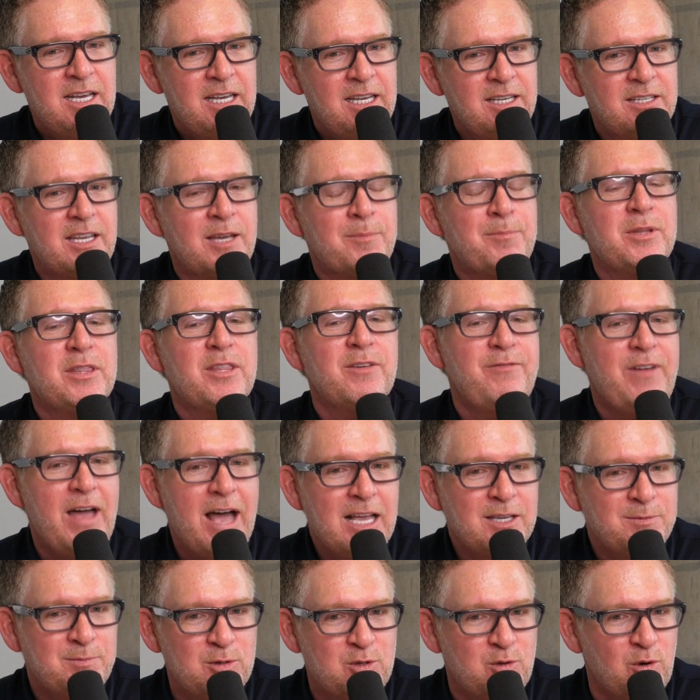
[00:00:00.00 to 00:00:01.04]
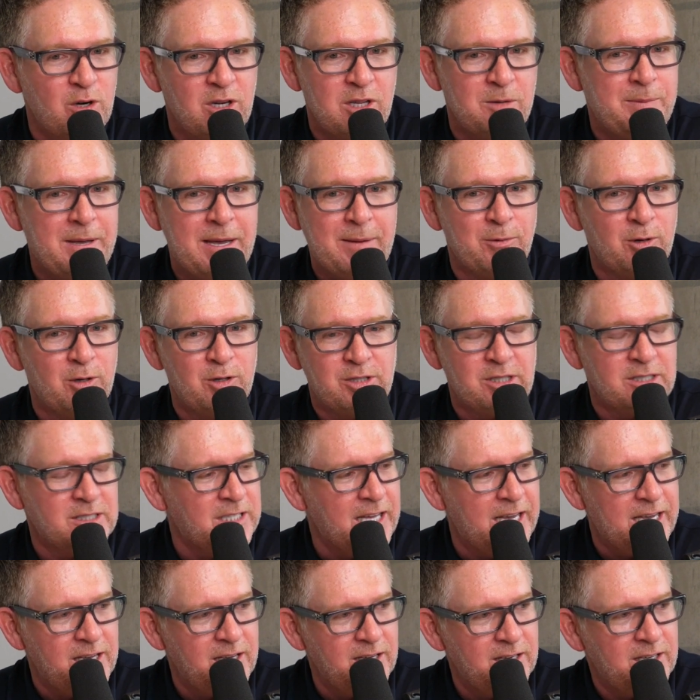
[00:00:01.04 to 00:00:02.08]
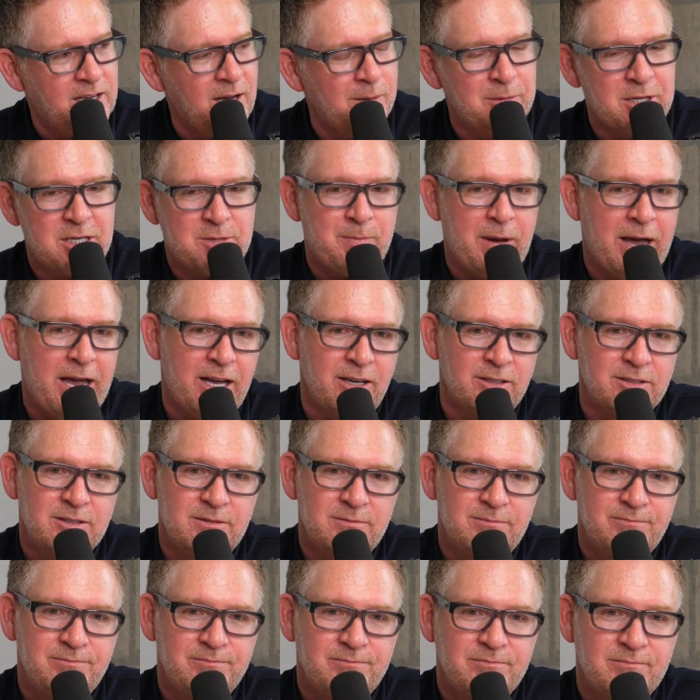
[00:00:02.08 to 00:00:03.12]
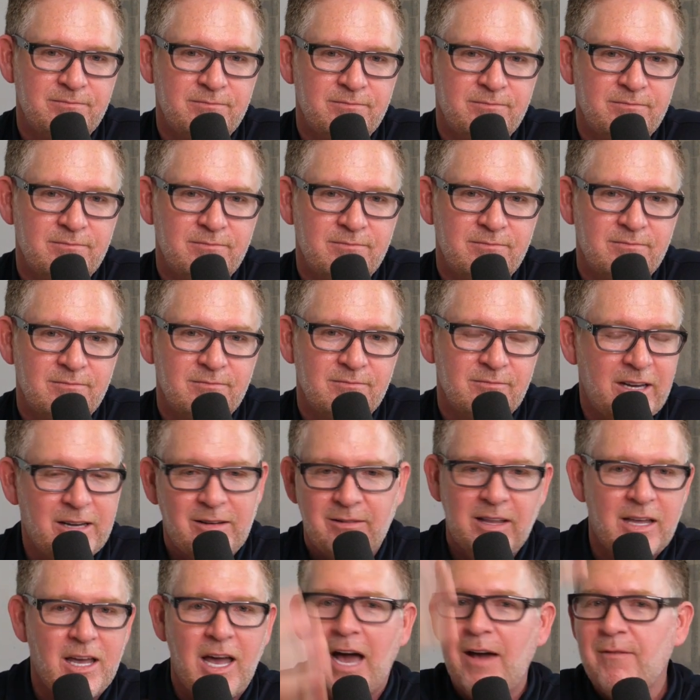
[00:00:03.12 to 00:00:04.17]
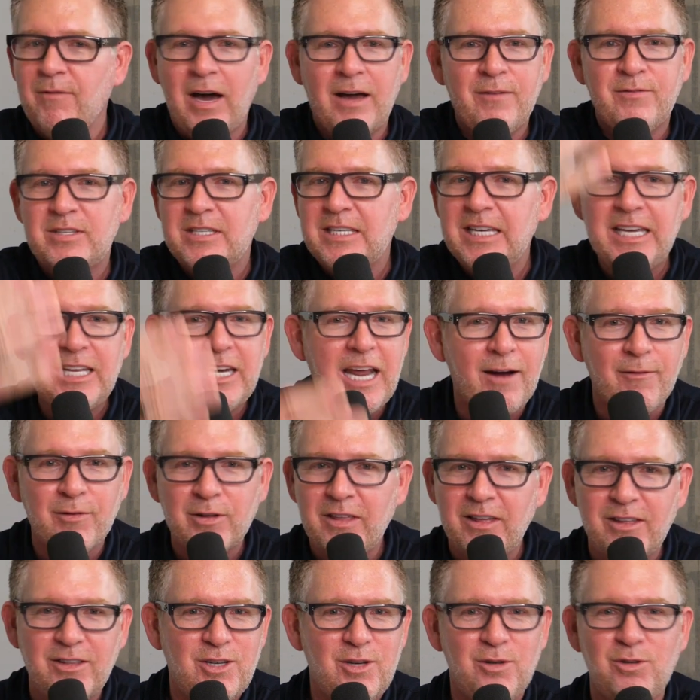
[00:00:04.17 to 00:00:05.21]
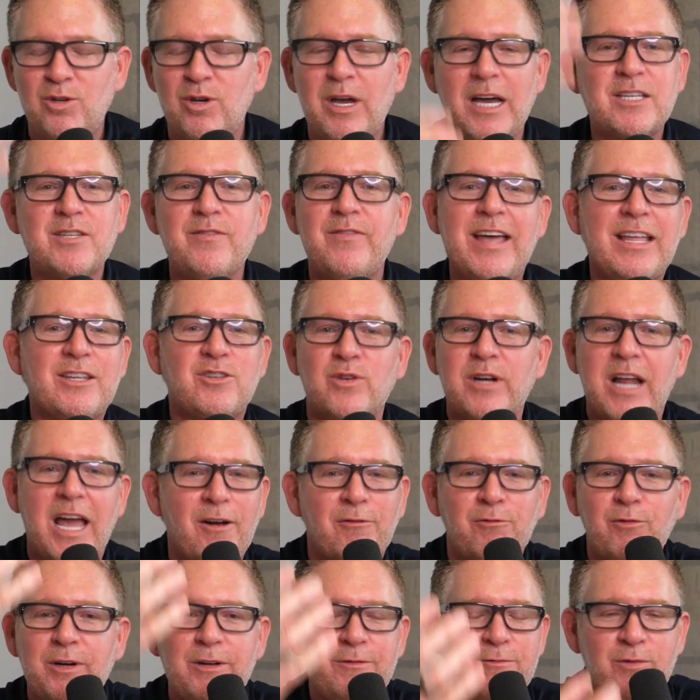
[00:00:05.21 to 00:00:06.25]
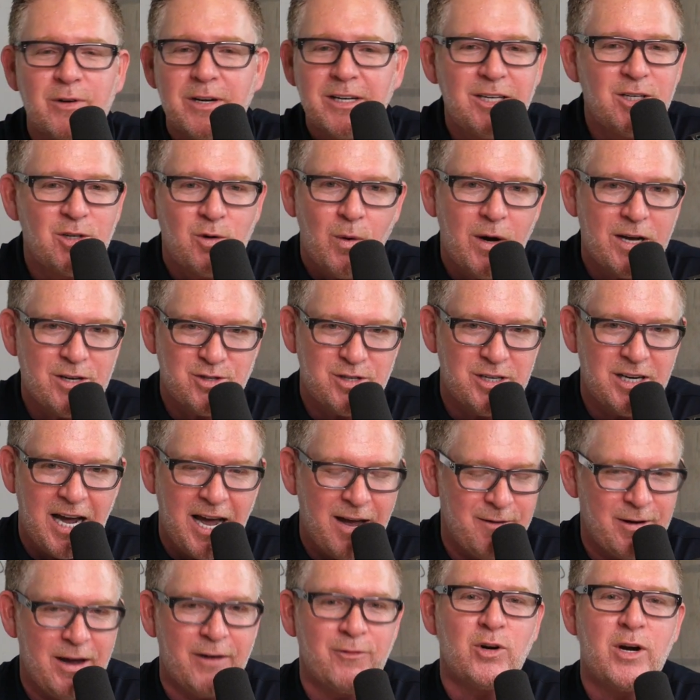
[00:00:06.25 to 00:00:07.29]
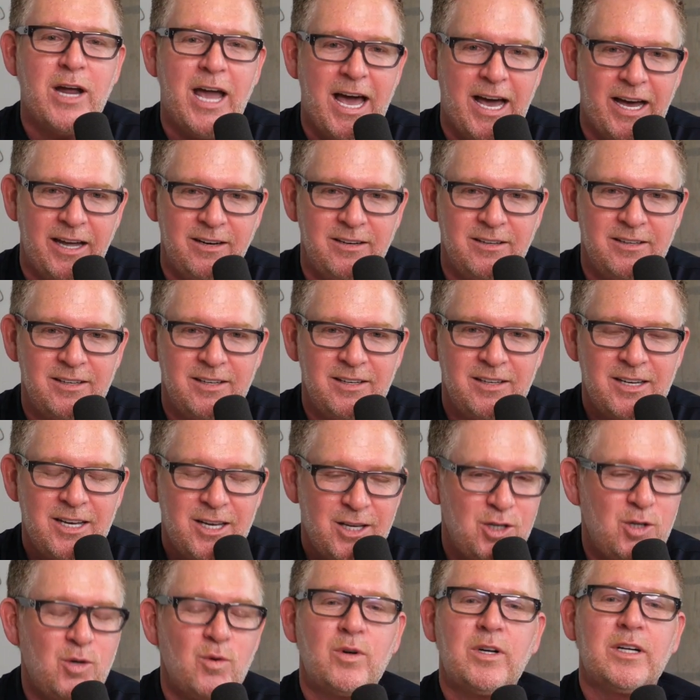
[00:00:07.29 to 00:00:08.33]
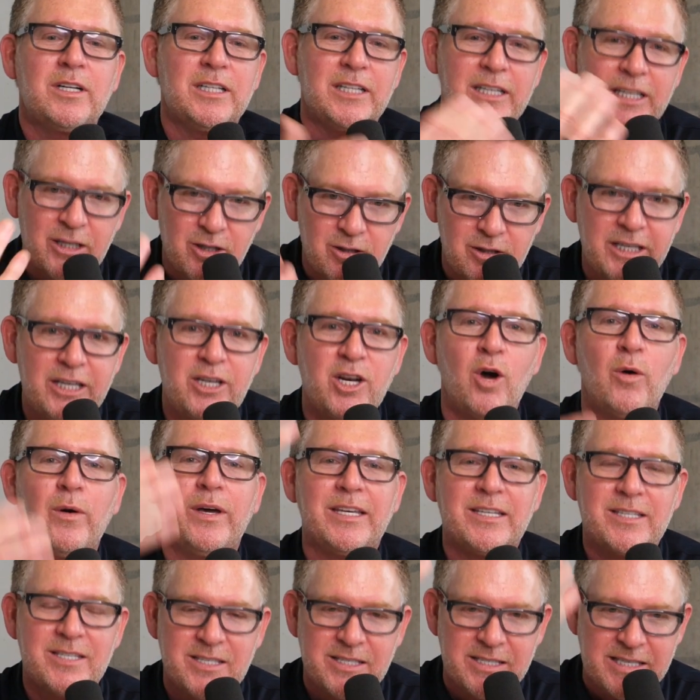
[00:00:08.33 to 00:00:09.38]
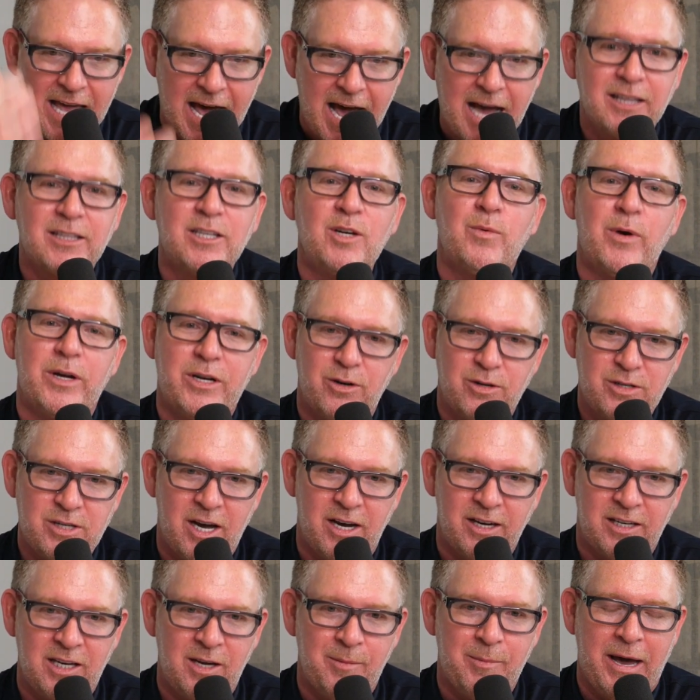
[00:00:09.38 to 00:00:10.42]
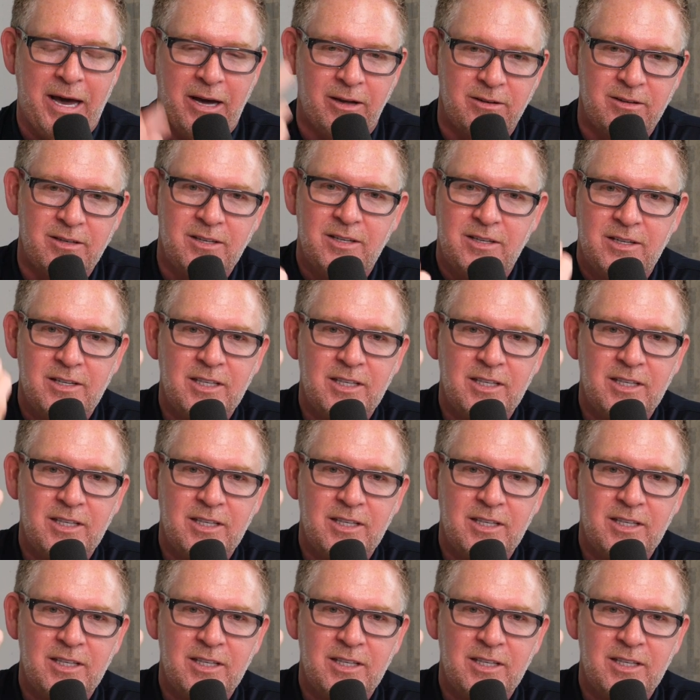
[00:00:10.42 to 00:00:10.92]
He's like, but the vast majority of the people are just like, come list my house. Like, I've, I've seen everything. You guys have answered every freaking question I've ever had. You clearly know exactly what you're talking about.